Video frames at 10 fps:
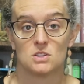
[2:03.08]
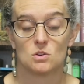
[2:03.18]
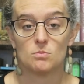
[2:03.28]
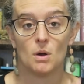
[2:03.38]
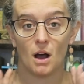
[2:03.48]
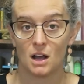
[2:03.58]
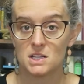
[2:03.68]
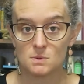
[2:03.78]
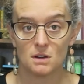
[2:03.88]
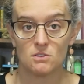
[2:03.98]
so
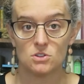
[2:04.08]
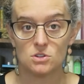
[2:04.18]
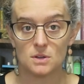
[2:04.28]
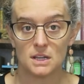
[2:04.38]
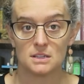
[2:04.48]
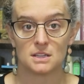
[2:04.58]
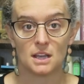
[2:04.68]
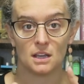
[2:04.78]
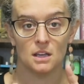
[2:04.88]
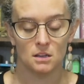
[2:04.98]
pause whatever you're doing,
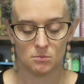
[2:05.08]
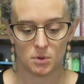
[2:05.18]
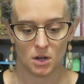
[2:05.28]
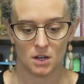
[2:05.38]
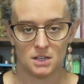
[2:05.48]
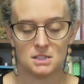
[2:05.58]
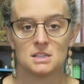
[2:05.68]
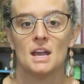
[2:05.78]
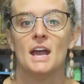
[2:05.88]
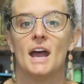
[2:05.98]
say pause
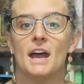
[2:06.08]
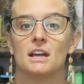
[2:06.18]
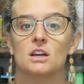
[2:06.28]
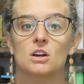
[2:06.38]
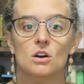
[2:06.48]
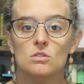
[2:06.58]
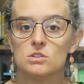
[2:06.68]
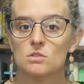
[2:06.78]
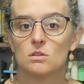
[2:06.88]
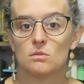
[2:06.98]
and go
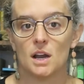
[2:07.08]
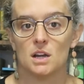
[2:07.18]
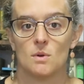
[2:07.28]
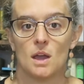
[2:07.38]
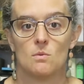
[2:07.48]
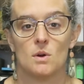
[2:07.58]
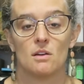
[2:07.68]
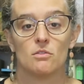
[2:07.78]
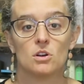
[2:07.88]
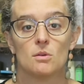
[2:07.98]
do it right away,
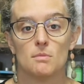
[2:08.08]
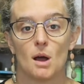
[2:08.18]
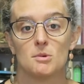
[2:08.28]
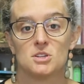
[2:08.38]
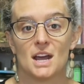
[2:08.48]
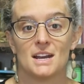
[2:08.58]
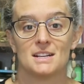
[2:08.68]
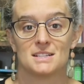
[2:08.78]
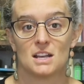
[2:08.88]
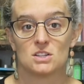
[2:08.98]
whatever mom or dad
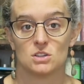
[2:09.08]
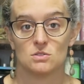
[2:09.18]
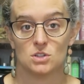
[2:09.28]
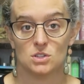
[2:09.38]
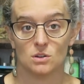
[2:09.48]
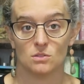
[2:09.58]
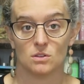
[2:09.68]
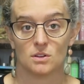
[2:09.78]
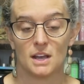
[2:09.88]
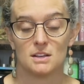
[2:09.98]
has asked you to do.
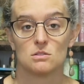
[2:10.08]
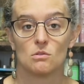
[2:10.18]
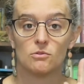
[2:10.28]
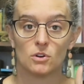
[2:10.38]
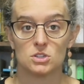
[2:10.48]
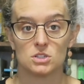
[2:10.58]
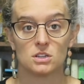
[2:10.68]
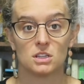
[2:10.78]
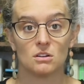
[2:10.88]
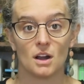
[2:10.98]
Okay, so first
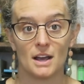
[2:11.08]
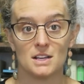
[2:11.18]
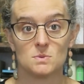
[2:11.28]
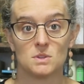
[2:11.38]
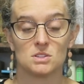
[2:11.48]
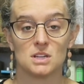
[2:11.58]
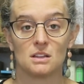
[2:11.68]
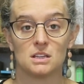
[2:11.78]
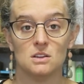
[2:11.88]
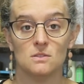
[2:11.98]
look at their eyes when they're
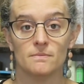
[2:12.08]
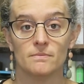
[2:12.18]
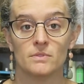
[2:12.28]
telling you.